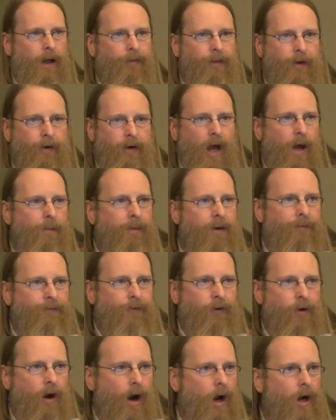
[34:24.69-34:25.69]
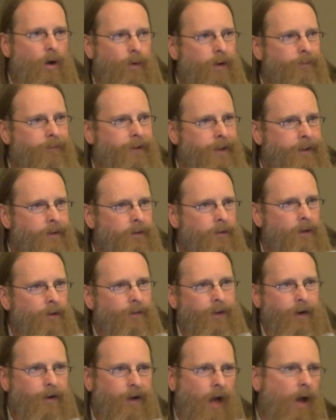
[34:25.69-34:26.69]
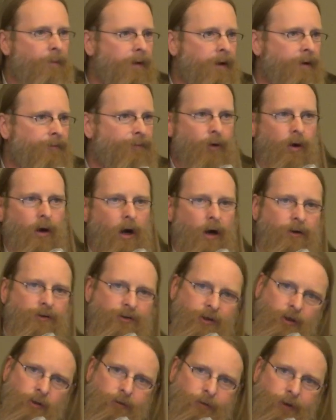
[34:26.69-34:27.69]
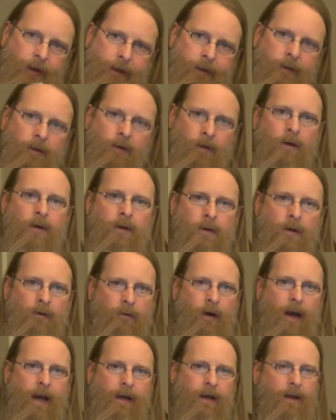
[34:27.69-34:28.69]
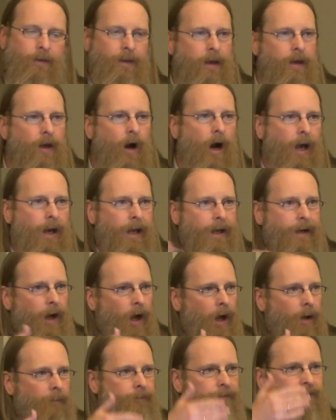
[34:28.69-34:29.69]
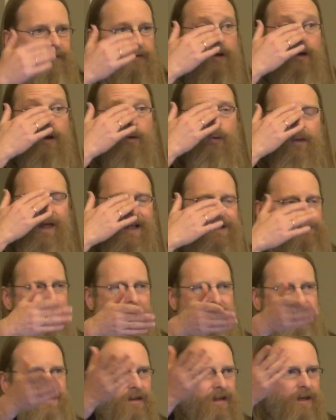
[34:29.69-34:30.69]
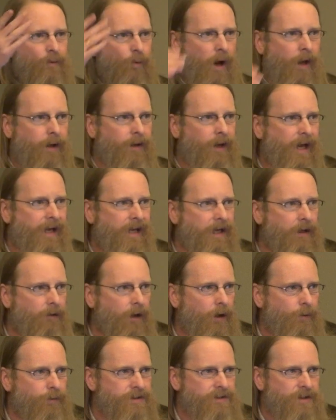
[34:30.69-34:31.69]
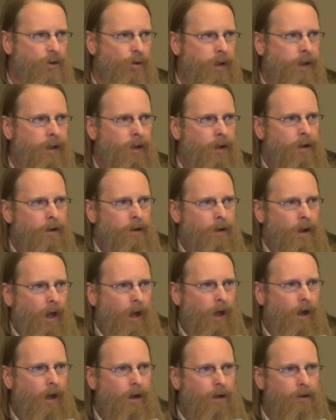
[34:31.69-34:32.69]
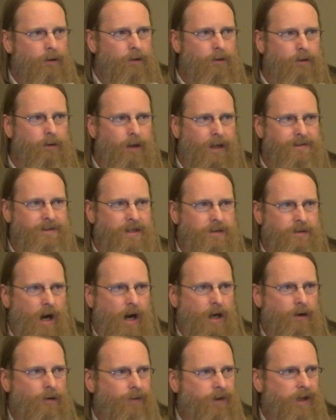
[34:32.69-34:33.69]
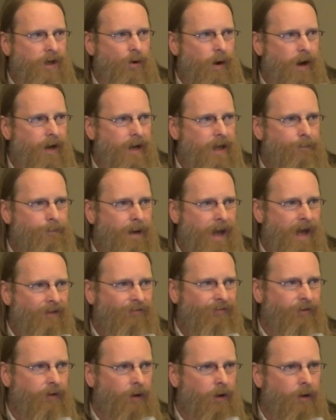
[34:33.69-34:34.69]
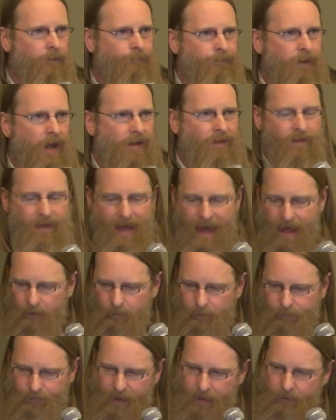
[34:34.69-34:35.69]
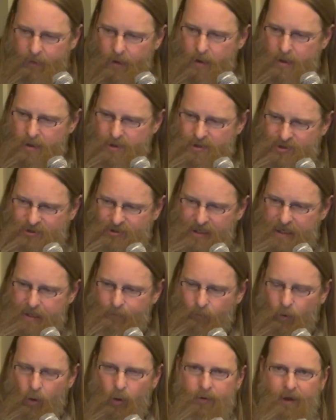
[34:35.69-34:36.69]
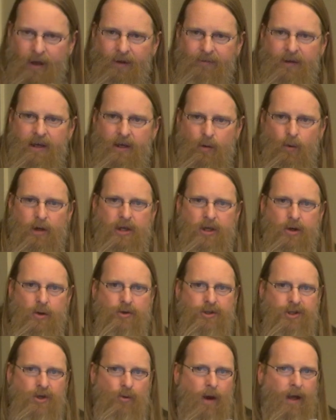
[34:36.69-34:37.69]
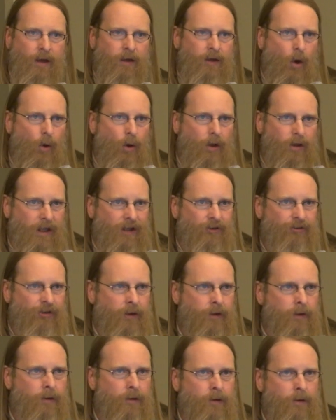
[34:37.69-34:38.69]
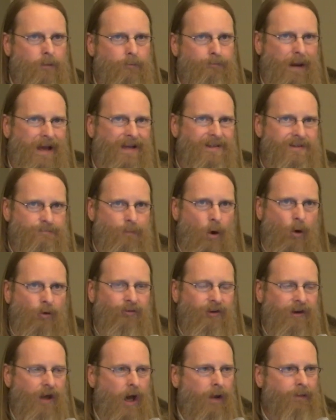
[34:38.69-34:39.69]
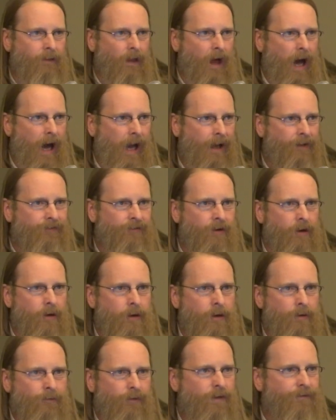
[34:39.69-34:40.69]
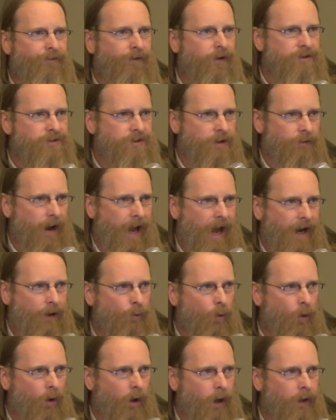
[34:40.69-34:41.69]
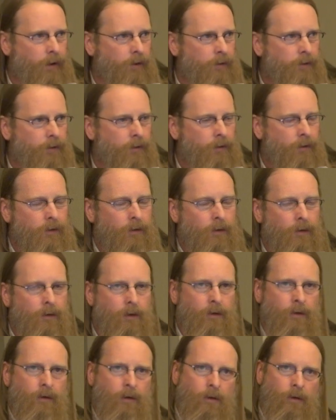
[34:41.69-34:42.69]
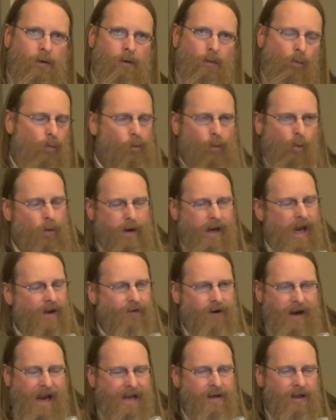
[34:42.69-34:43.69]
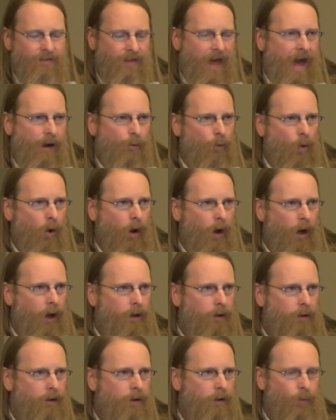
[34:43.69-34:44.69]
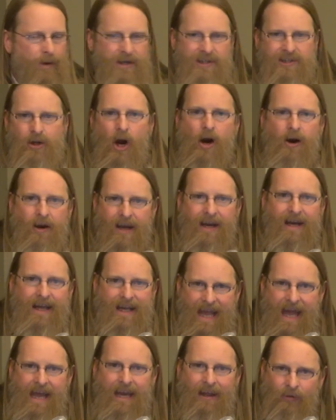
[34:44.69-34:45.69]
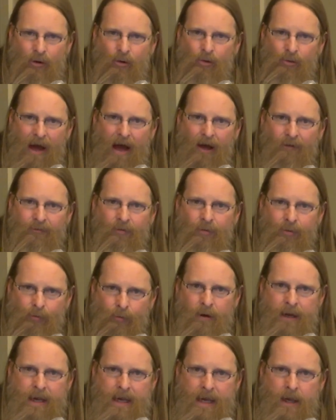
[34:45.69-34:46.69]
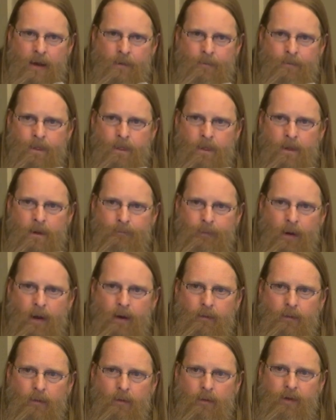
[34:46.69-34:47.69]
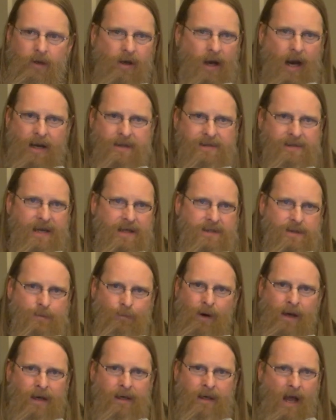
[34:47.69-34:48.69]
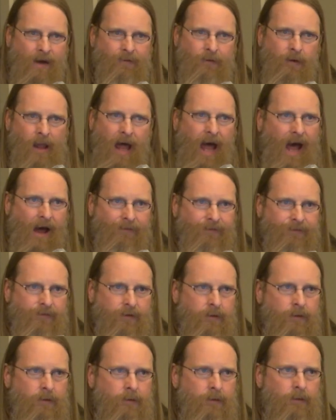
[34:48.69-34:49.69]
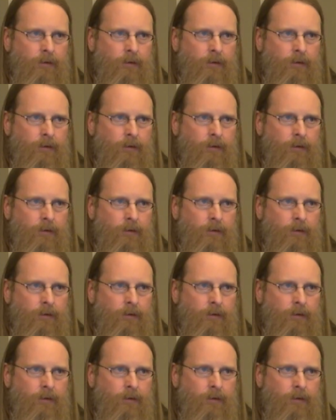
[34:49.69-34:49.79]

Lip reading: They're coming for our women. They're coming for our children, right? And then on it comes. Well, that's basically what Naira was doing as the daughter of the Kuwaiti ambassador. And then that then steamrolled us into a huge UN coalition based mostly on lies for the first Iraq war. We never ended that war. We started it again in 2003, but the United States and Britain never left,